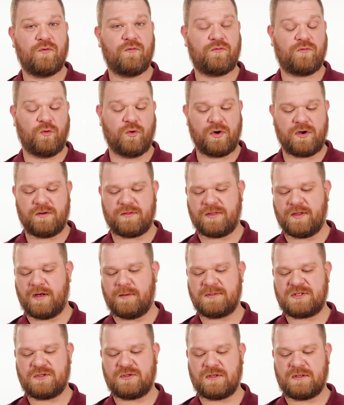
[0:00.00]
for your
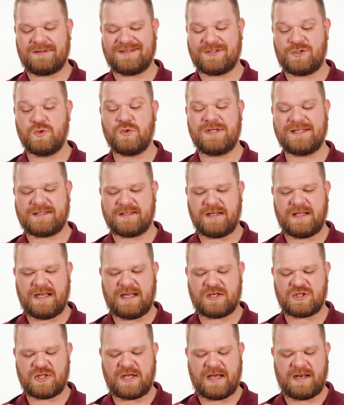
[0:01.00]
thumb to, to
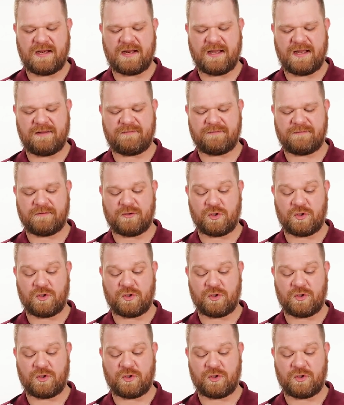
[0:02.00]
disengage that knife